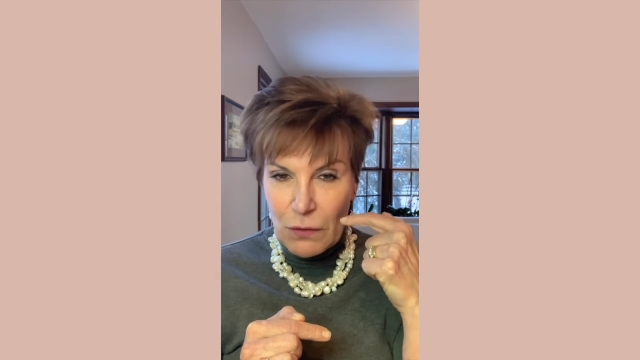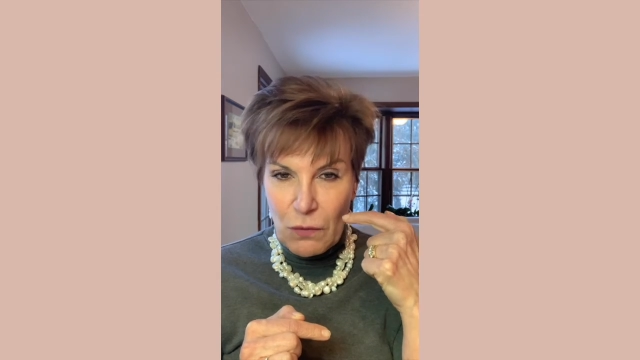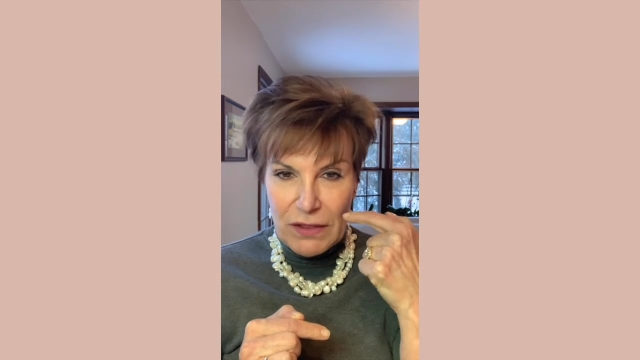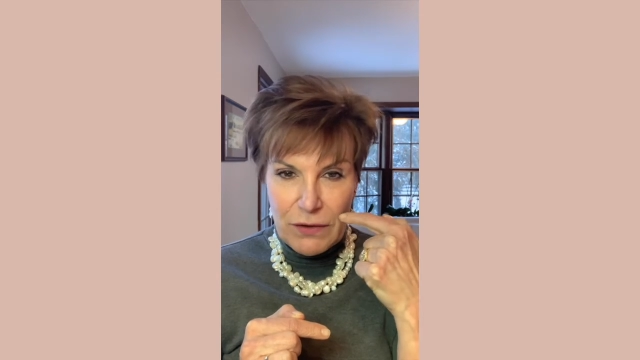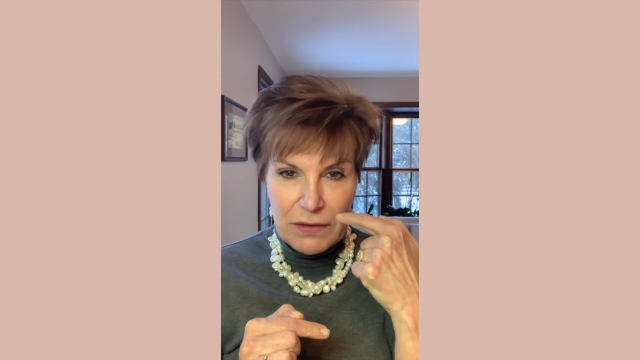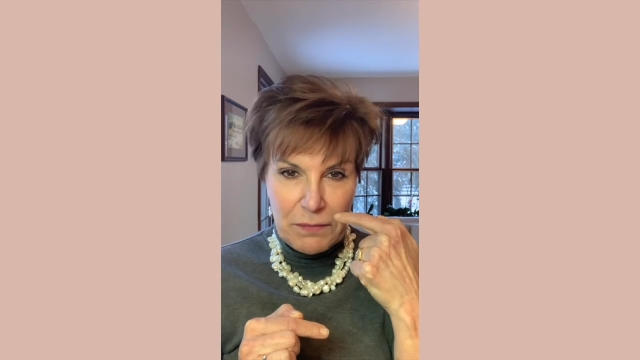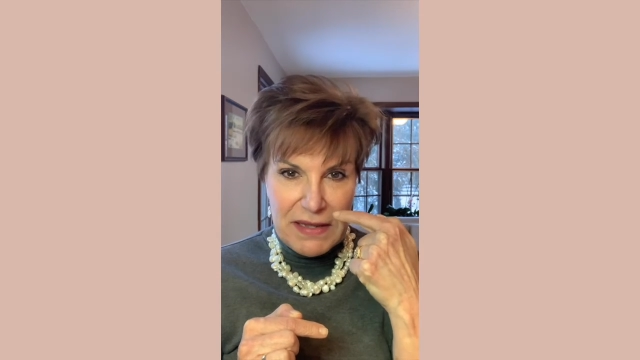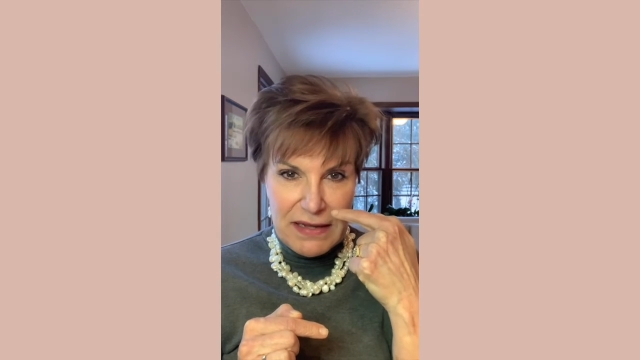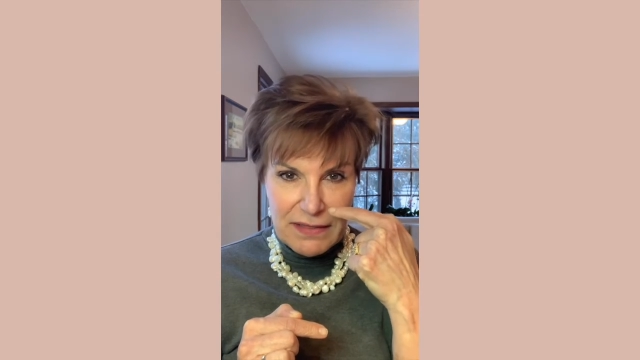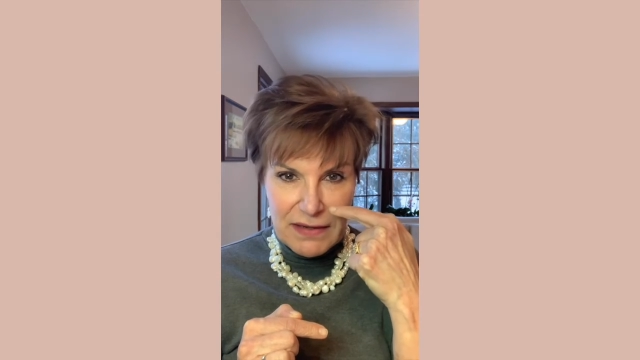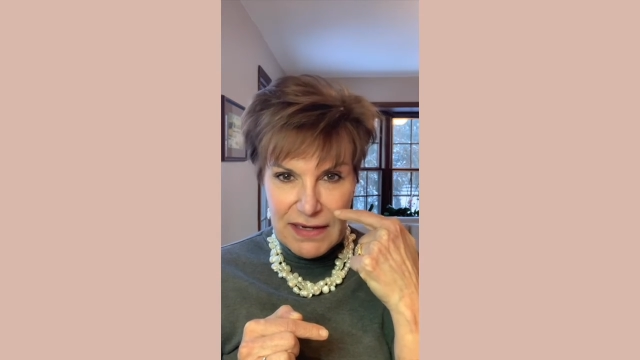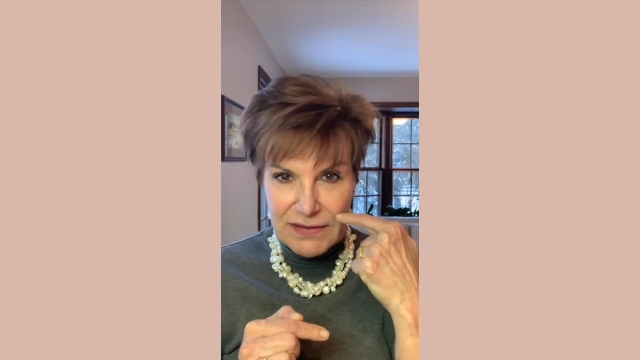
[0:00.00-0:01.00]
whether it be
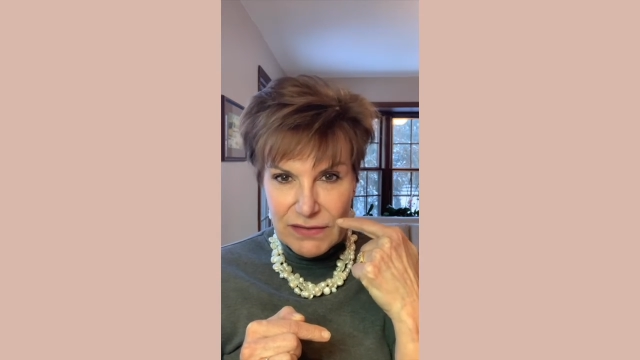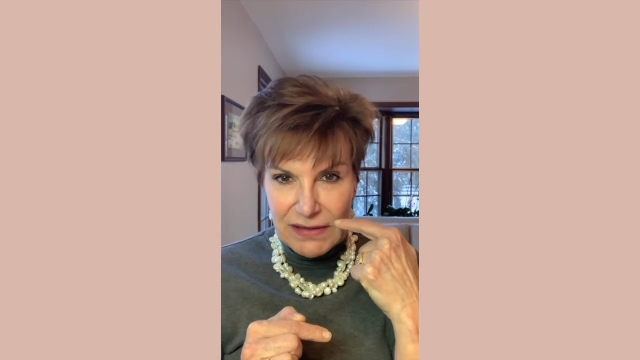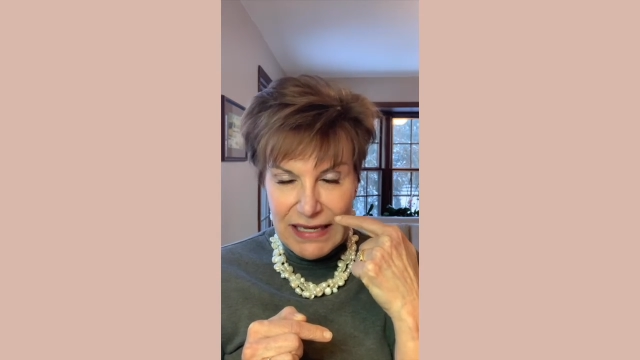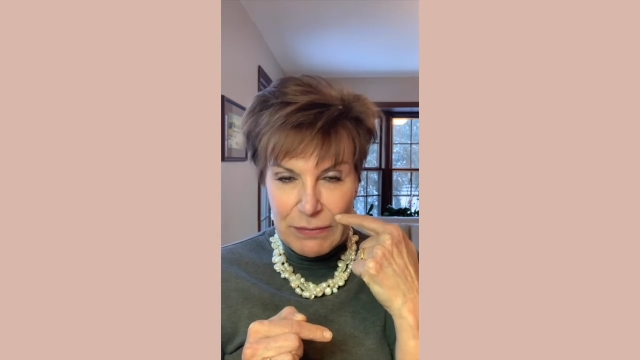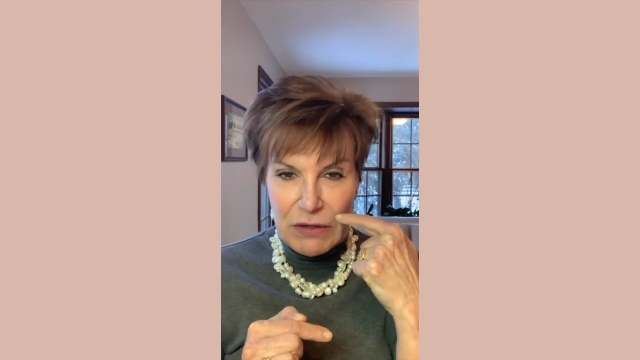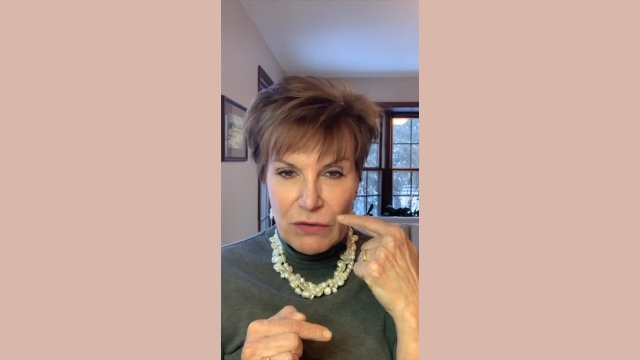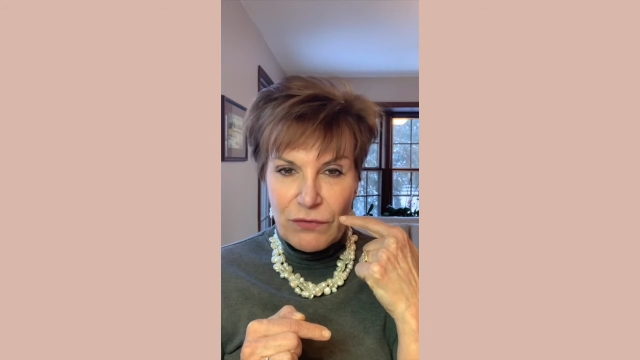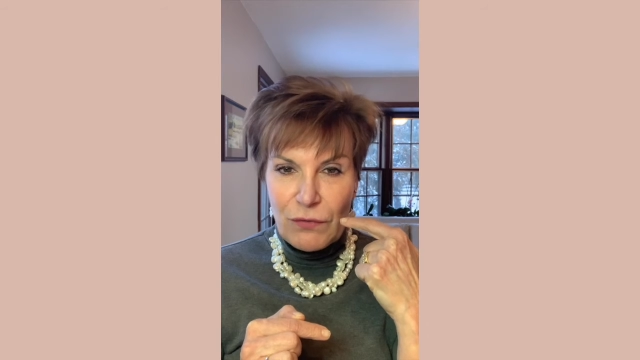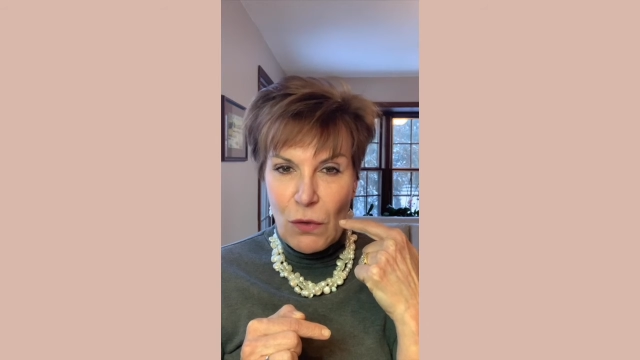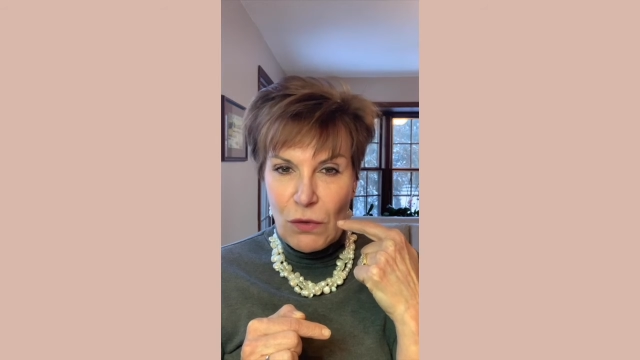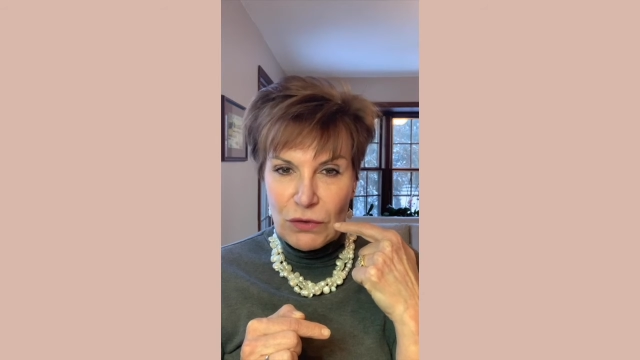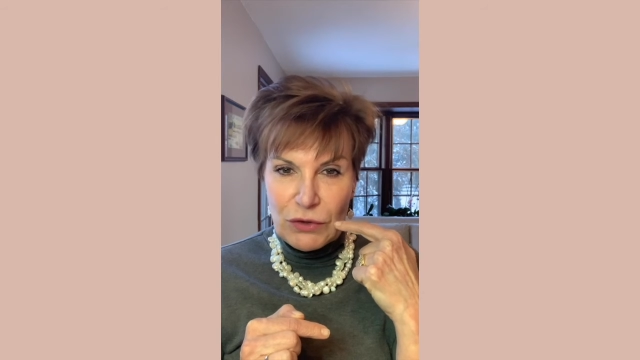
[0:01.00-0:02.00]
in the nasolabial
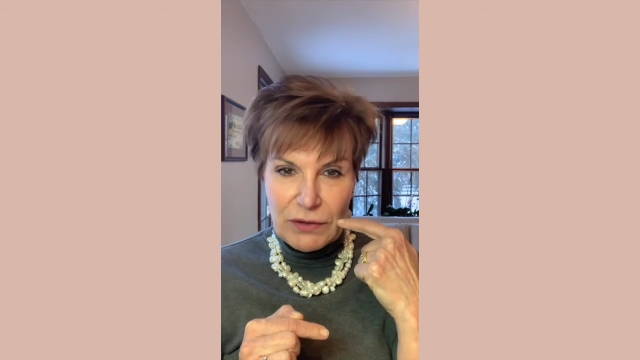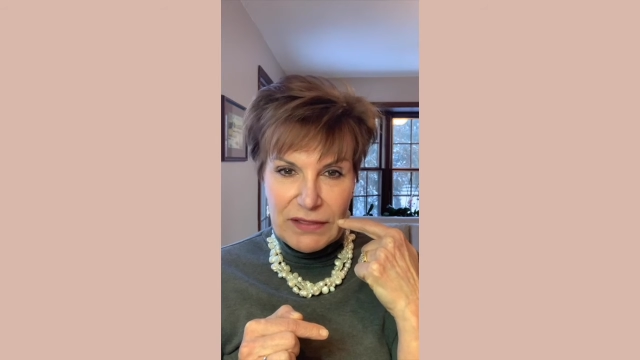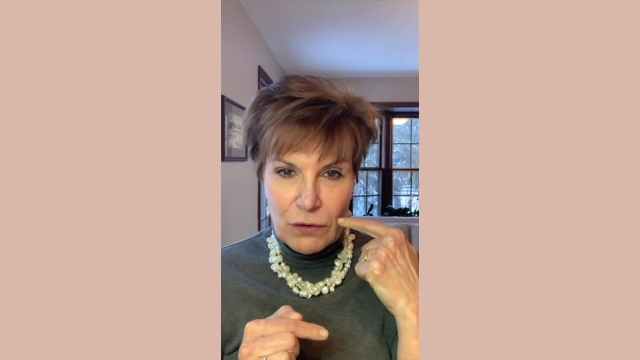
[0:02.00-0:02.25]
fold or at